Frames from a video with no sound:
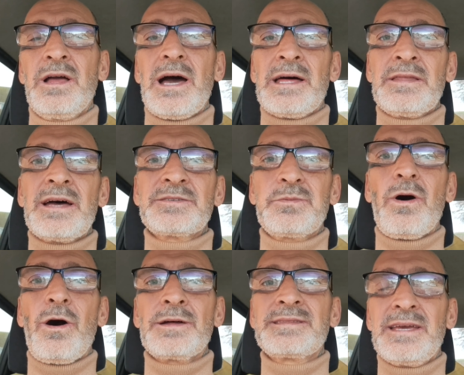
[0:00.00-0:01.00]
And that's what
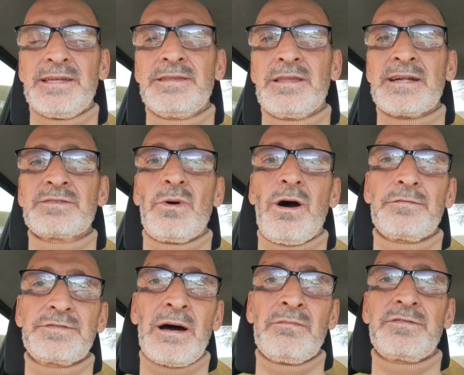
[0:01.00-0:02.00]
I did, and that's what
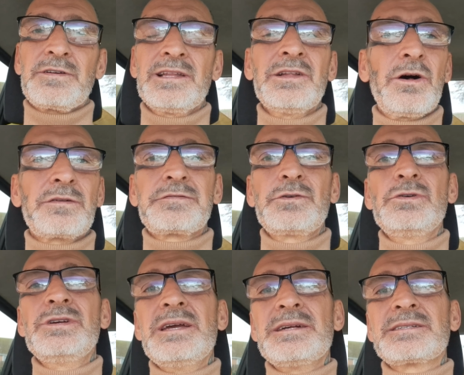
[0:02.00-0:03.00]
I've done for the last few
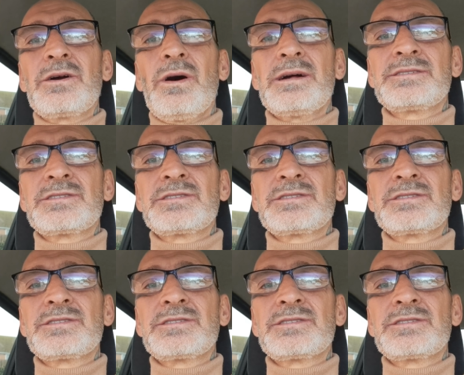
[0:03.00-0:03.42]
years, guys.